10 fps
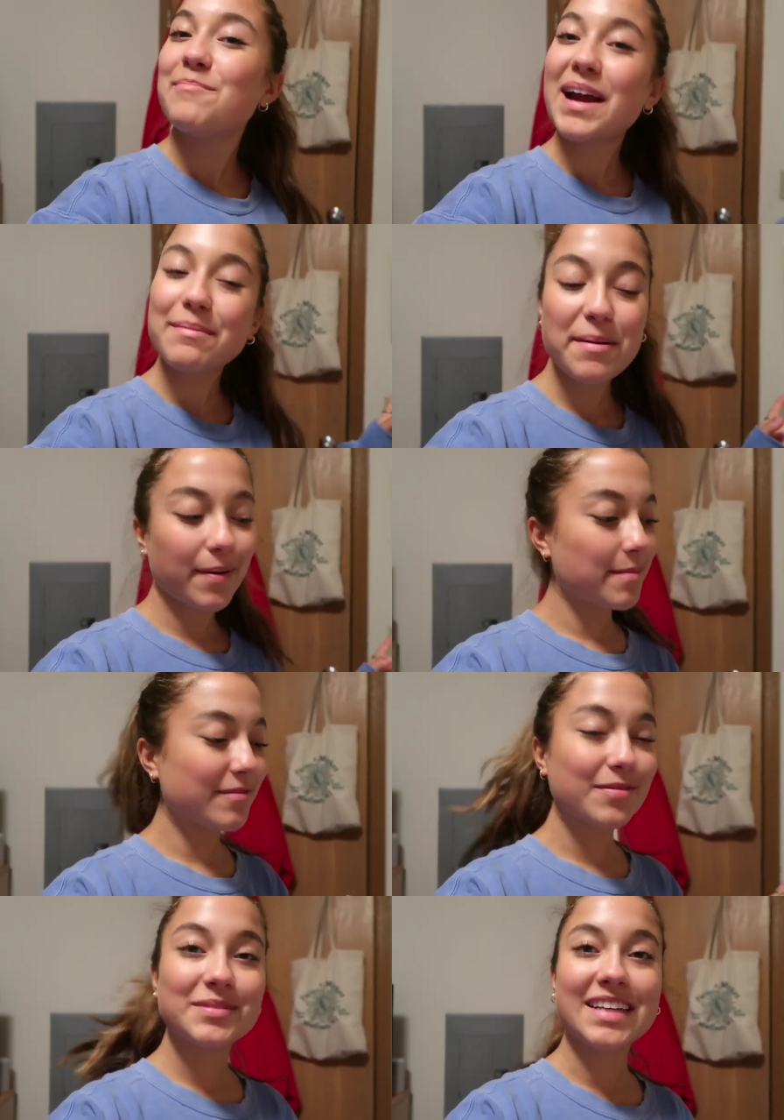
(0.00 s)
I'm back at my
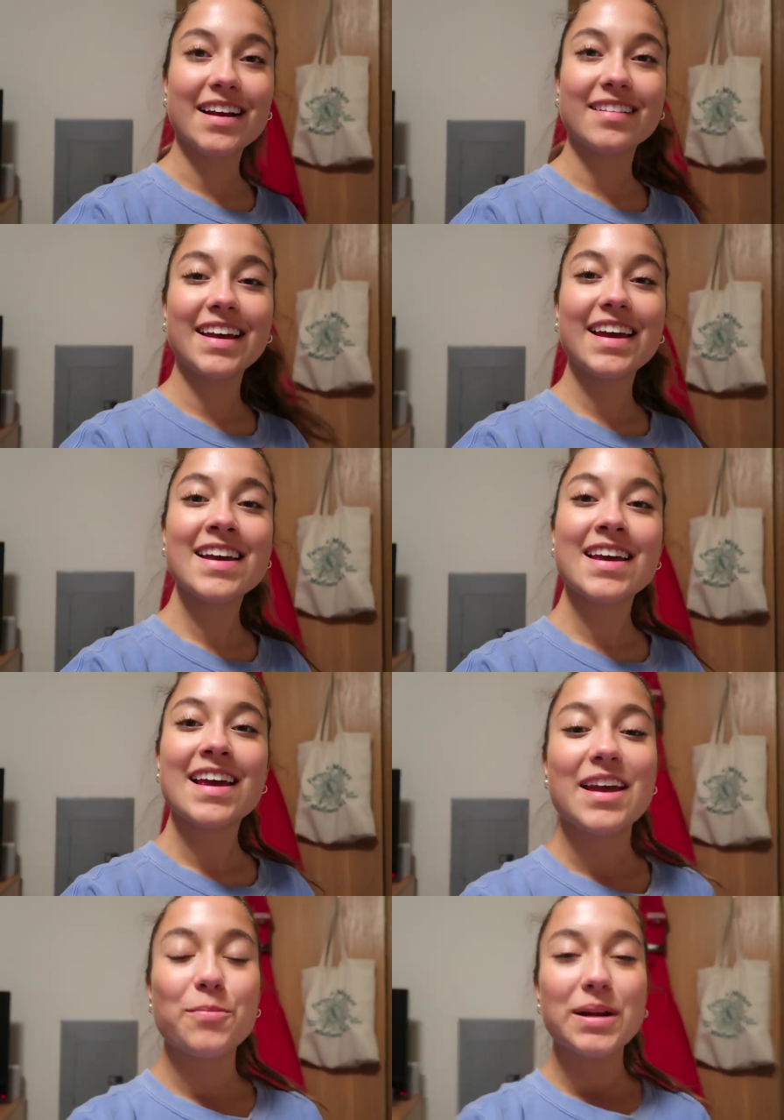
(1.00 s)
apartment from cycling.
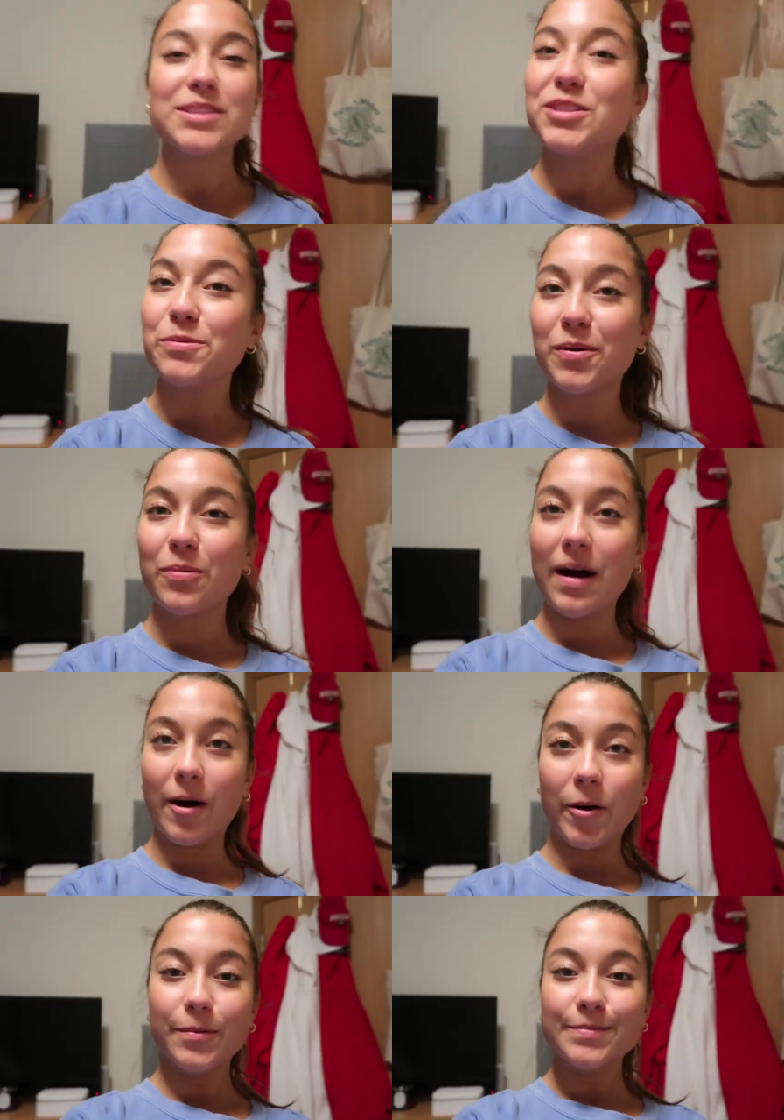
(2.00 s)
It went super well.